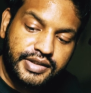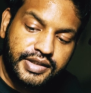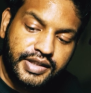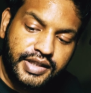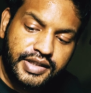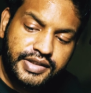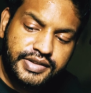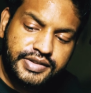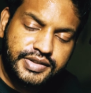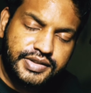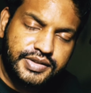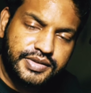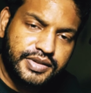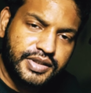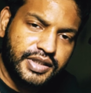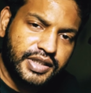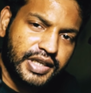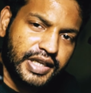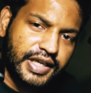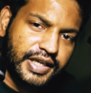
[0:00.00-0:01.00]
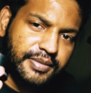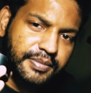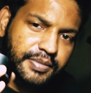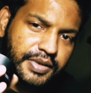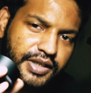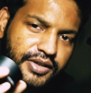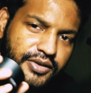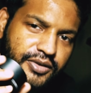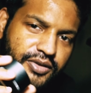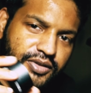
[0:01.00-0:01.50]
this like a
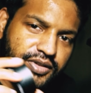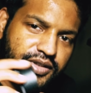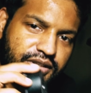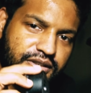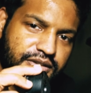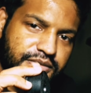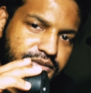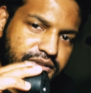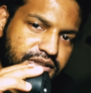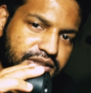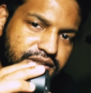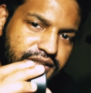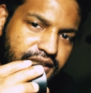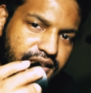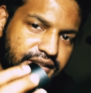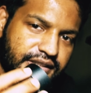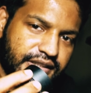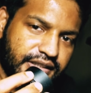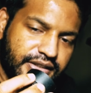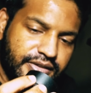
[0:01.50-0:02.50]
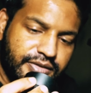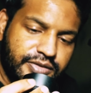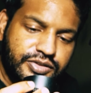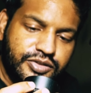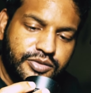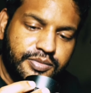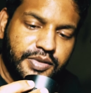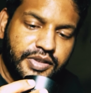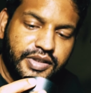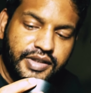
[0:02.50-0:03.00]
pen holder, which is I think
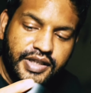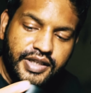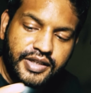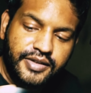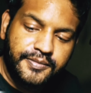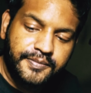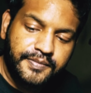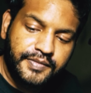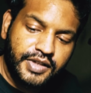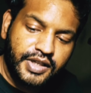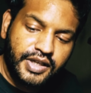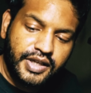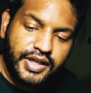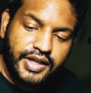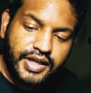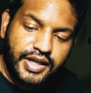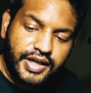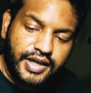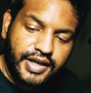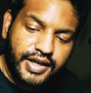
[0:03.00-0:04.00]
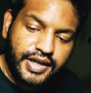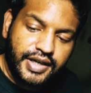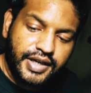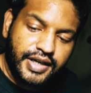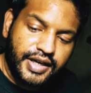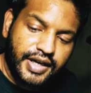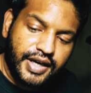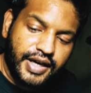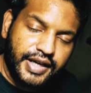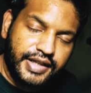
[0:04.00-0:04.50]
super neat.
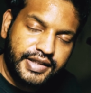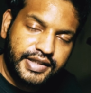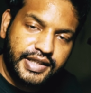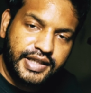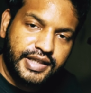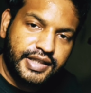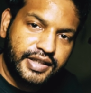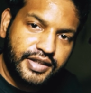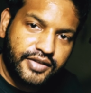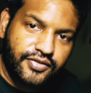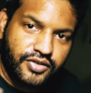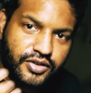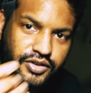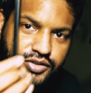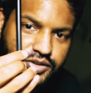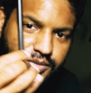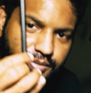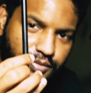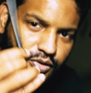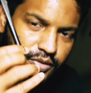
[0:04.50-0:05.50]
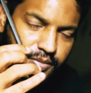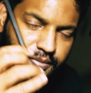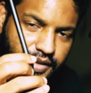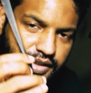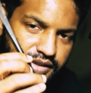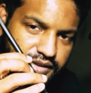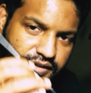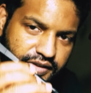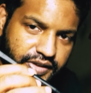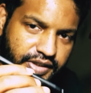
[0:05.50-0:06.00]
And then of course Pro
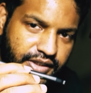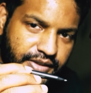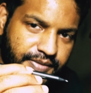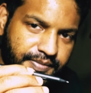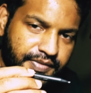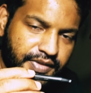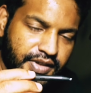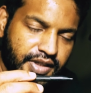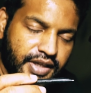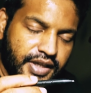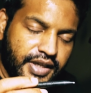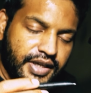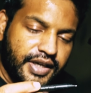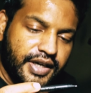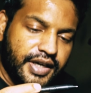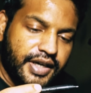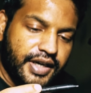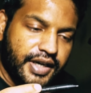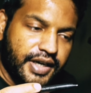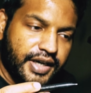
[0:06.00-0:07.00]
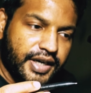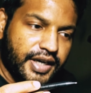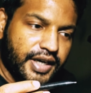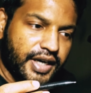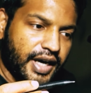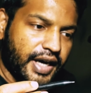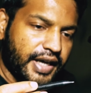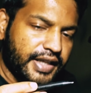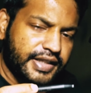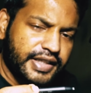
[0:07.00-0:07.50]
Pen 3.
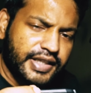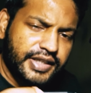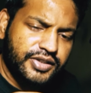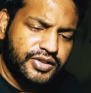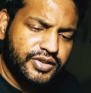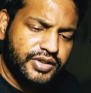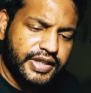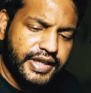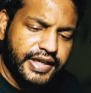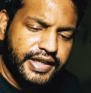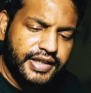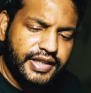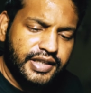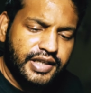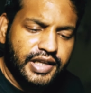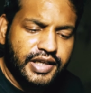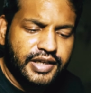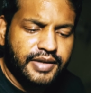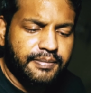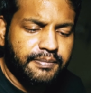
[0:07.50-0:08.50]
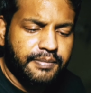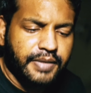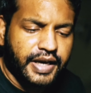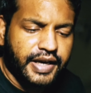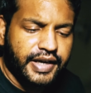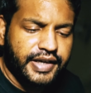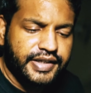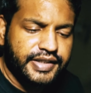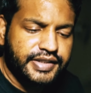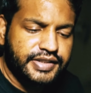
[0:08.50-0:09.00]
And then you get like a
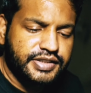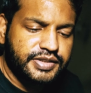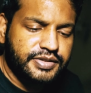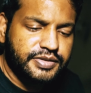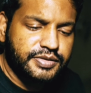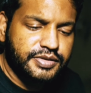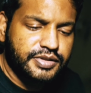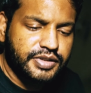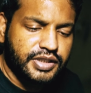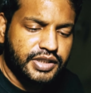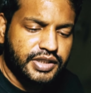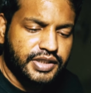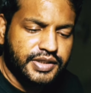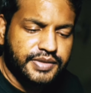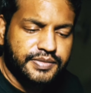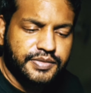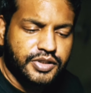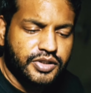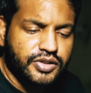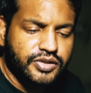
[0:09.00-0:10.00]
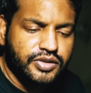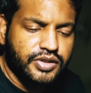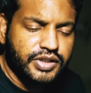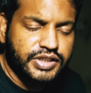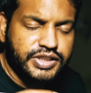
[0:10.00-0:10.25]
pass, a